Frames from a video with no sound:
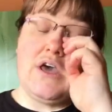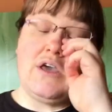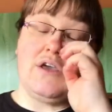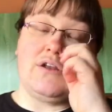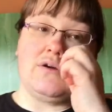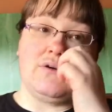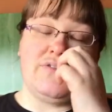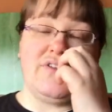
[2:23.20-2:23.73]
you
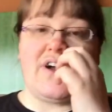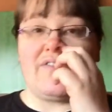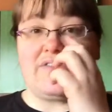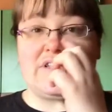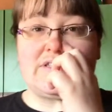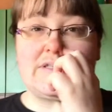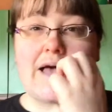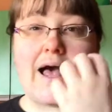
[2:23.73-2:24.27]
know, if you're having
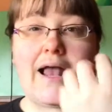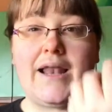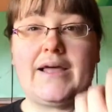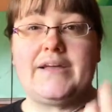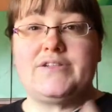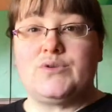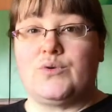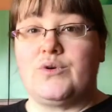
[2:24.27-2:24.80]
a
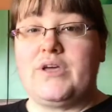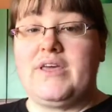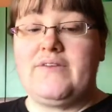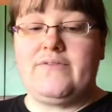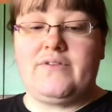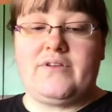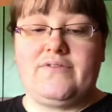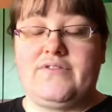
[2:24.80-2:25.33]
salad, or
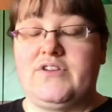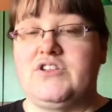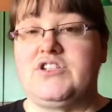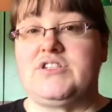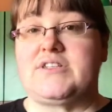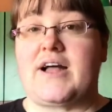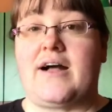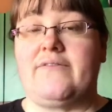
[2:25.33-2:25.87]
even if you're
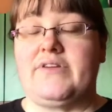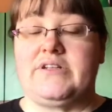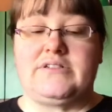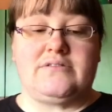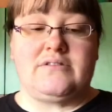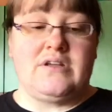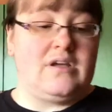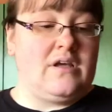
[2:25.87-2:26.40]
just
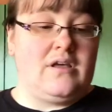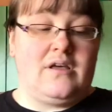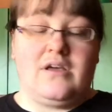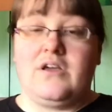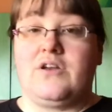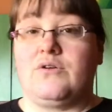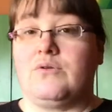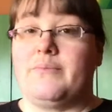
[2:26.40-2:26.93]
having,
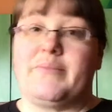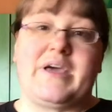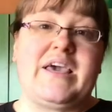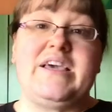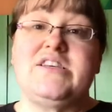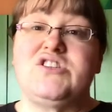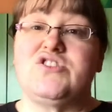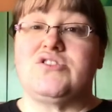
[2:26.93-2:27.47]
you know,
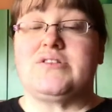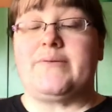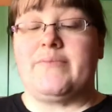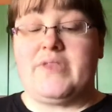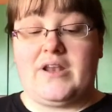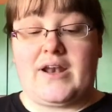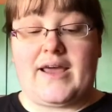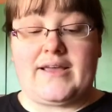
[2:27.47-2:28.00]
quiche or
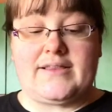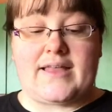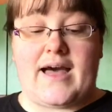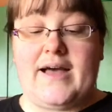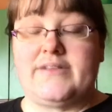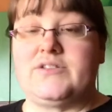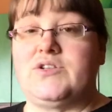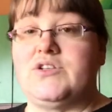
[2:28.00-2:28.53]
something like
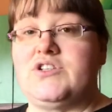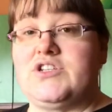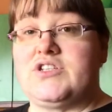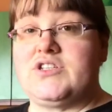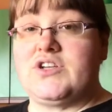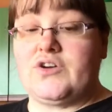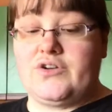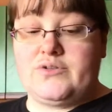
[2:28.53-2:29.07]
that. So it's
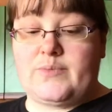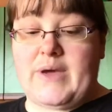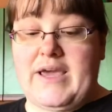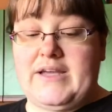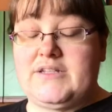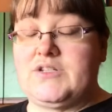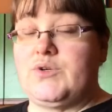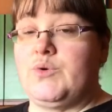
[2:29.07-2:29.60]
just a good
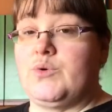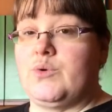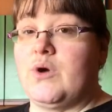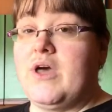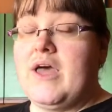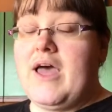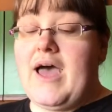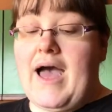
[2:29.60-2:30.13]
way to
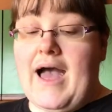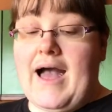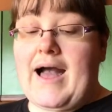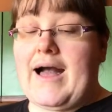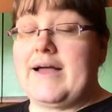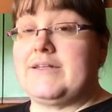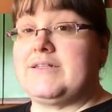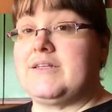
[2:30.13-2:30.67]

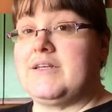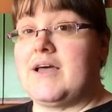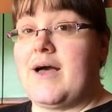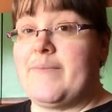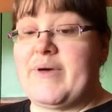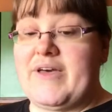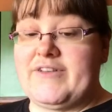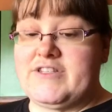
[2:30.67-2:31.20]
add a
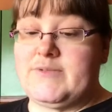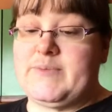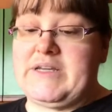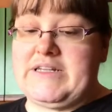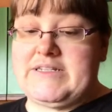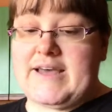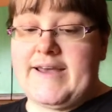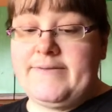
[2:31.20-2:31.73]
bit of
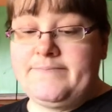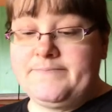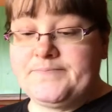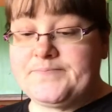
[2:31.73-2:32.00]
speed in.